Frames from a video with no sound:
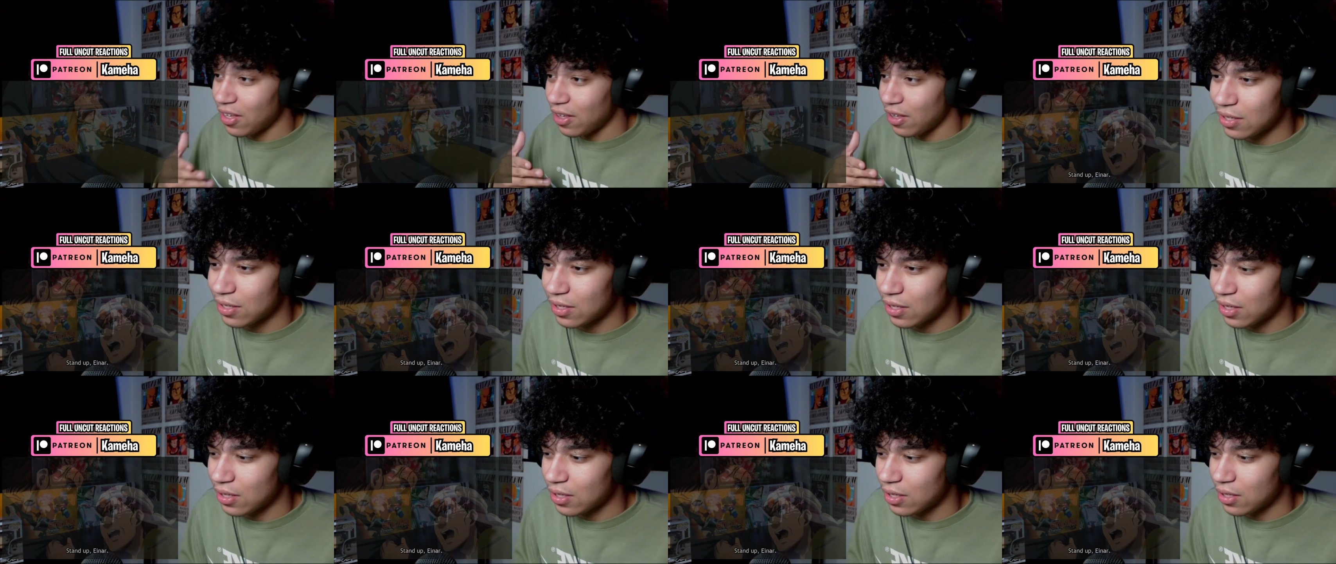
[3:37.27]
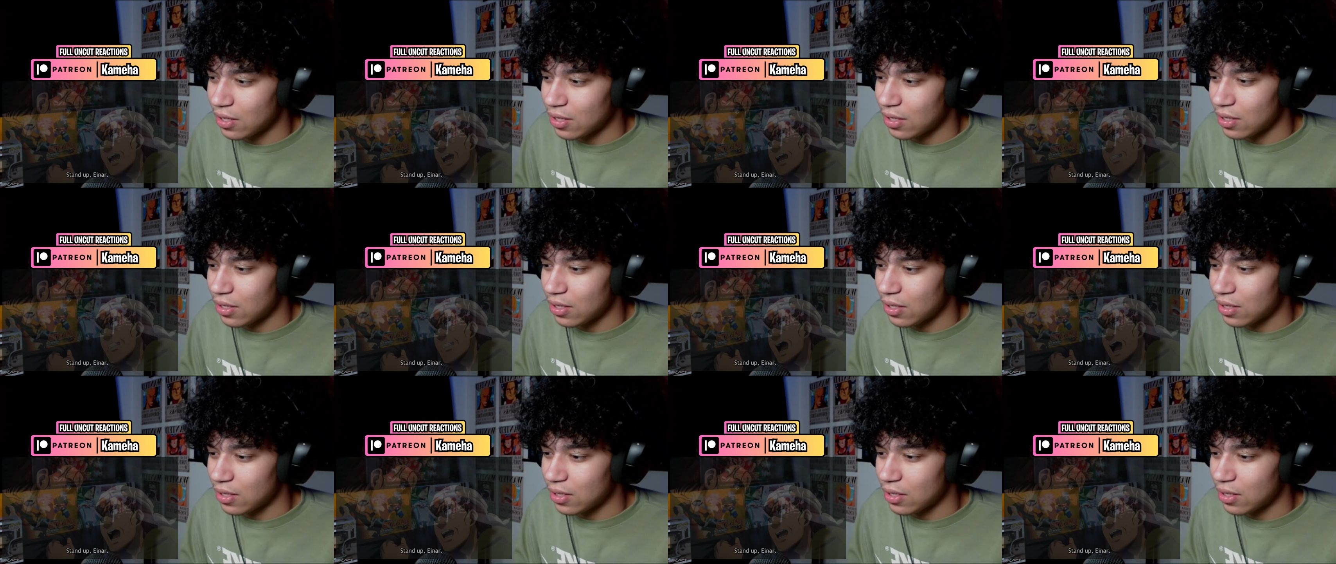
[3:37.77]

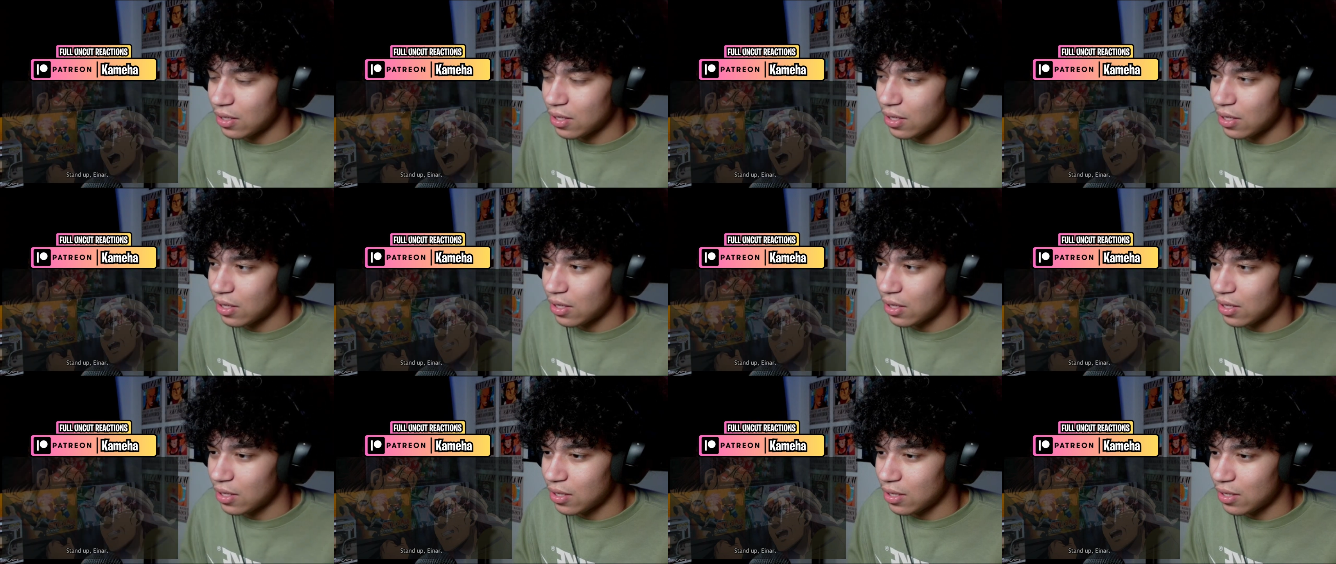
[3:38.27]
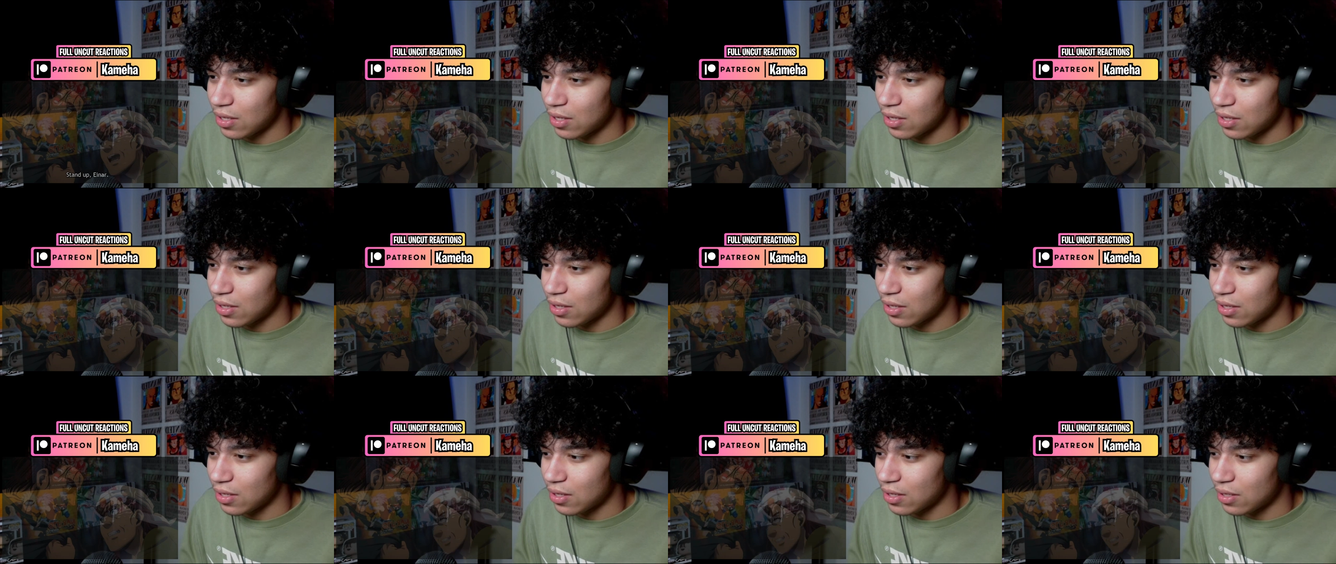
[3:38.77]

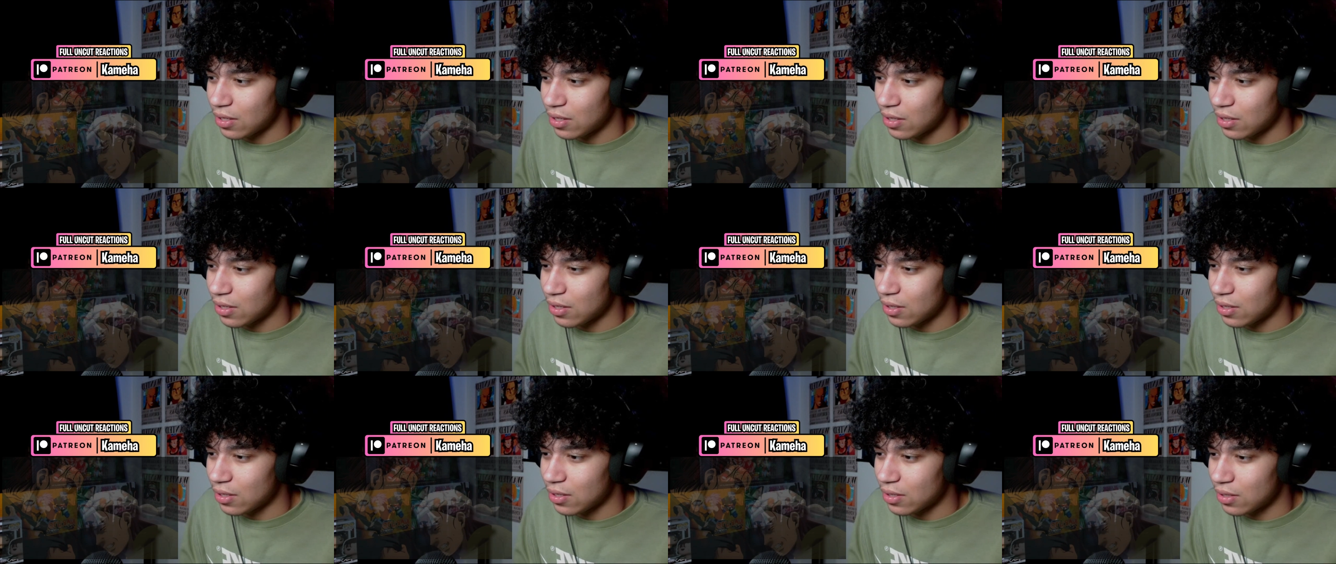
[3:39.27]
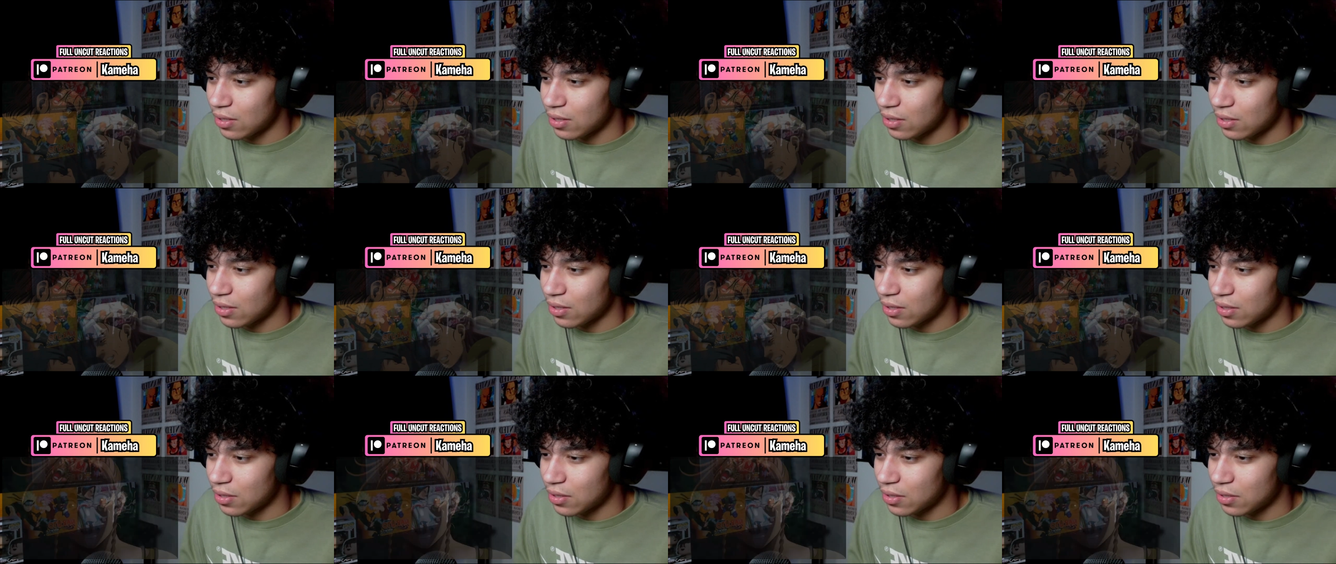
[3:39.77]

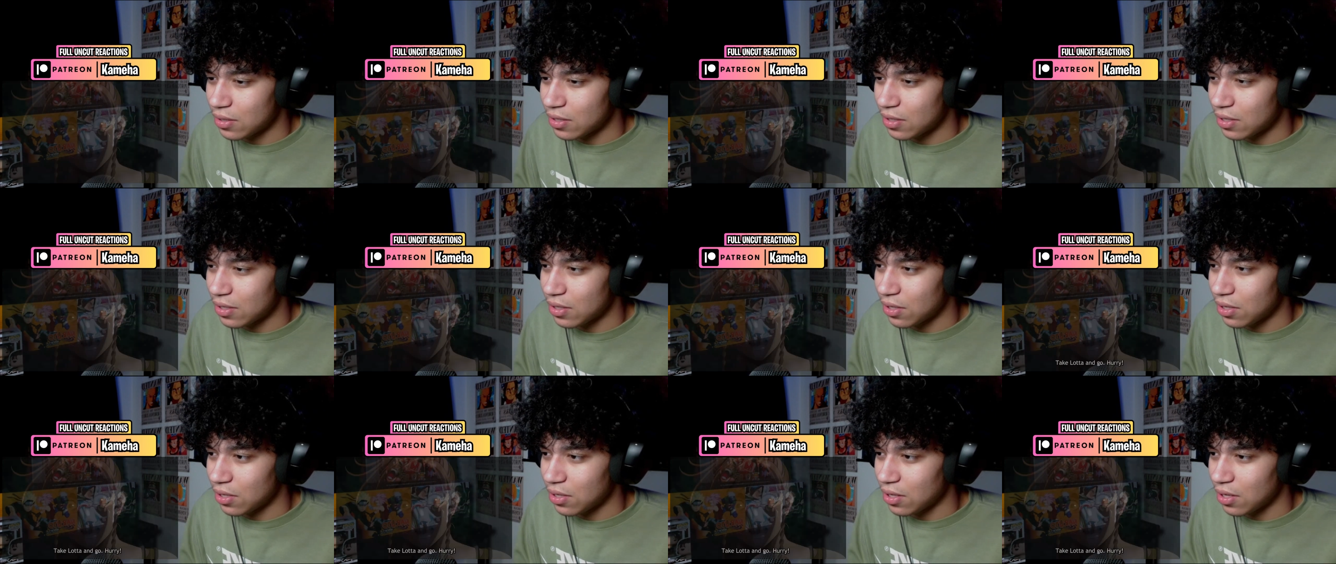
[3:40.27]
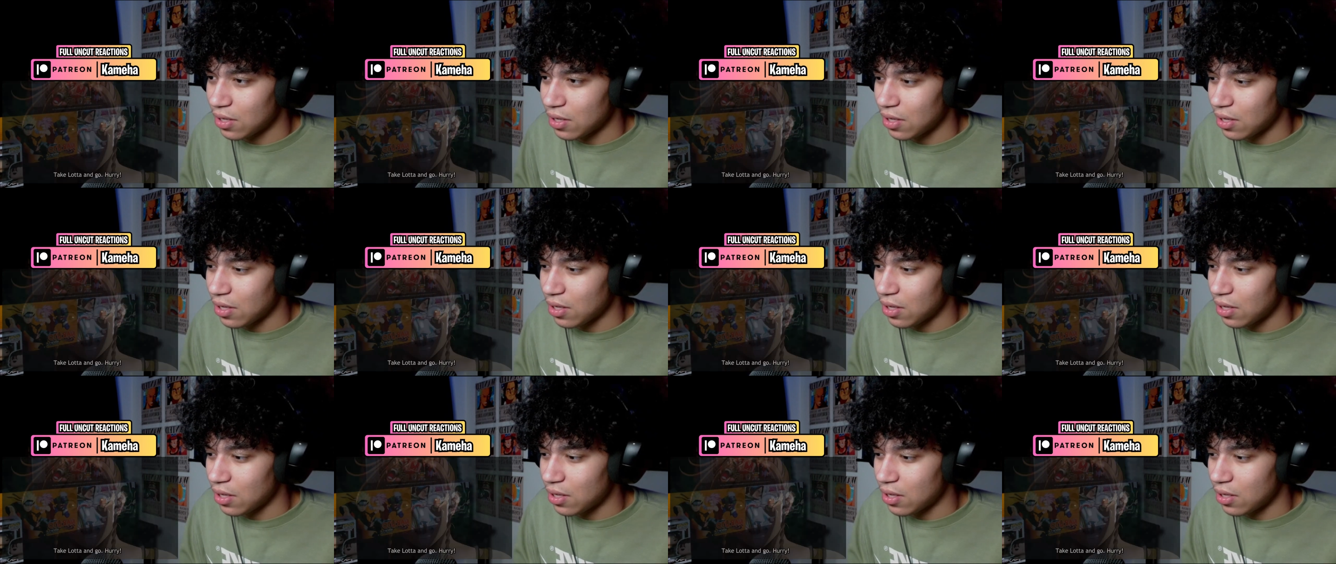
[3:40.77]

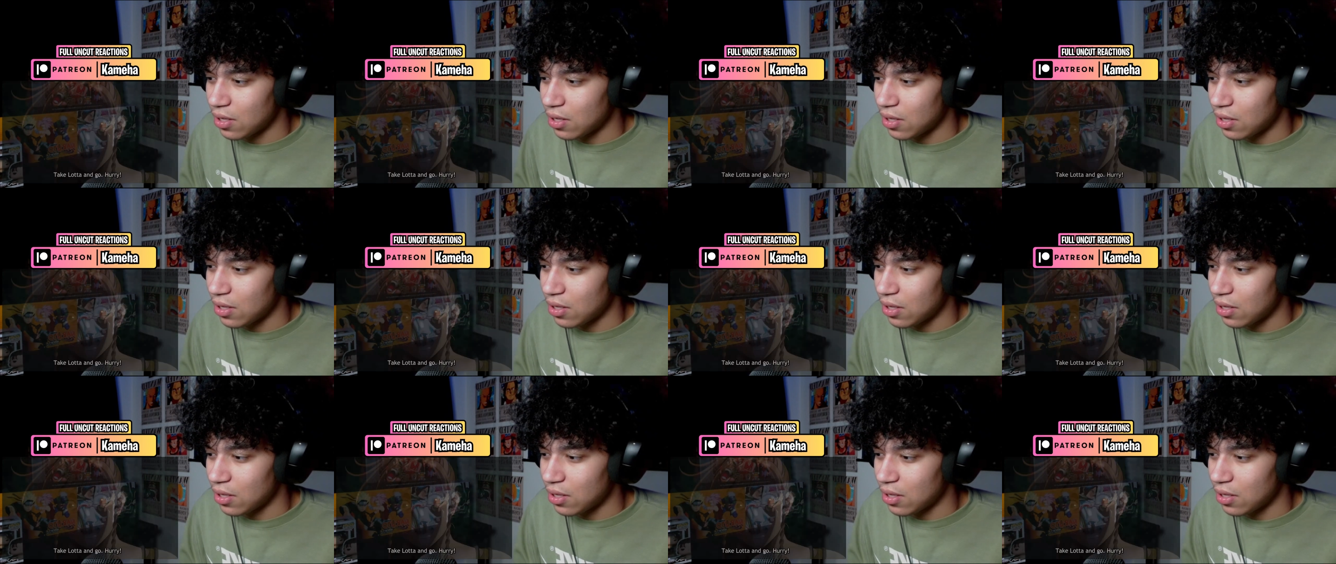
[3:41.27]
[no speech]